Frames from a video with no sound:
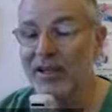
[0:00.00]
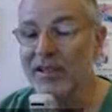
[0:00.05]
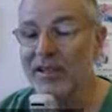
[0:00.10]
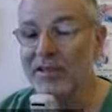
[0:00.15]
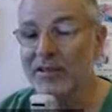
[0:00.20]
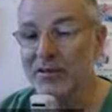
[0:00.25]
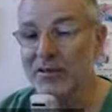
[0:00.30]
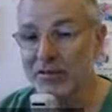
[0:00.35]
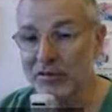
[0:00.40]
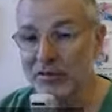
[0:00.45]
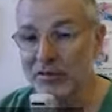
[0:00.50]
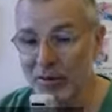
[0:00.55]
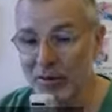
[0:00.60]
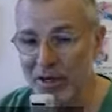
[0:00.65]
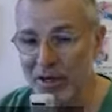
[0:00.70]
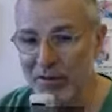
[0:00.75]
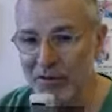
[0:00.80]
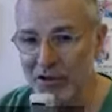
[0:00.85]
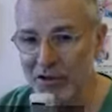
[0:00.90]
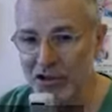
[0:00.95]
It's a
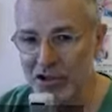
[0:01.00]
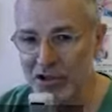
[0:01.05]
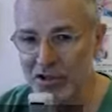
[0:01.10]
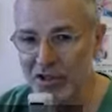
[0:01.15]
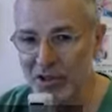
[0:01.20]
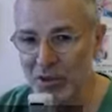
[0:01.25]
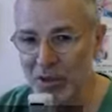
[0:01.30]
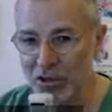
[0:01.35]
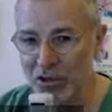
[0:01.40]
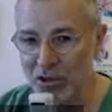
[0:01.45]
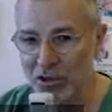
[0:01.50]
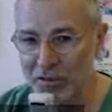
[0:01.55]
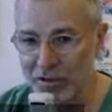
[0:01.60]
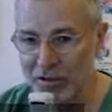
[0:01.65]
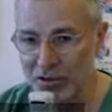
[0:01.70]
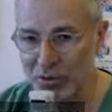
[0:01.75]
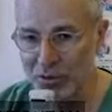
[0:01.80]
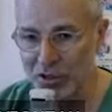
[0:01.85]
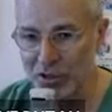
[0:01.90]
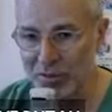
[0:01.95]
very efficient
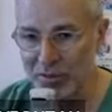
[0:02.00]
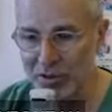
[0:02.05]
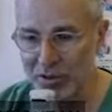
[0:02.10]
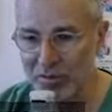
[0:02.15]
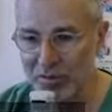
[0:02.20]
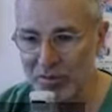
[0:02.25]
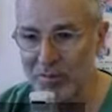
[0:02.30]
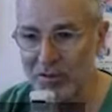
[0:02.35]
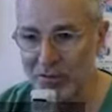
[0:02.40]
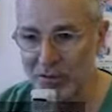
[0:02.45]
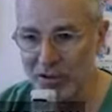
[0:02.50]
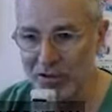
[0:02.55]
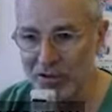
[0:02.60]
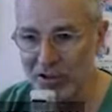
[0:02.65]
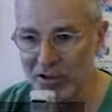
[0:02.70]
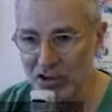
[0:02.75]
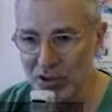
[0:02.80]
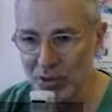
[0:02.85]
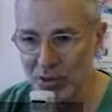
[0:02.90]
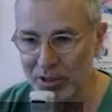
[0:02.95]
neoadjuvant treatment before
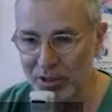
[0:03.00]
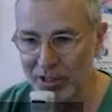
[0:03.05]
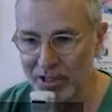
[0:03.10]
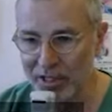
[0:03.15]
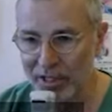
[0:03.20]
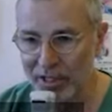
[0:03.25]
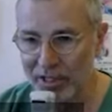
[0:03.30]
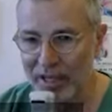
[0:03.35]
surgery